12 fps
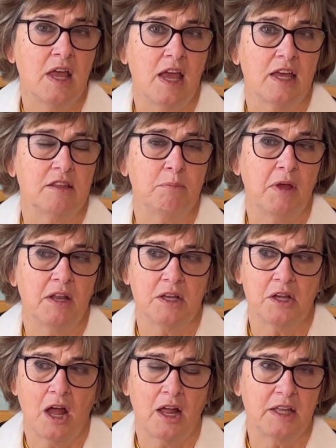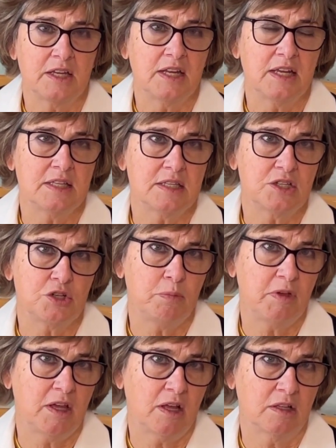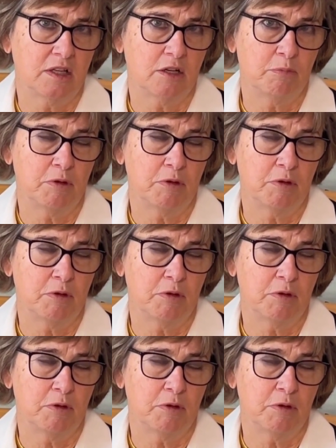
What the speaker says: and the melancholy needs to be a little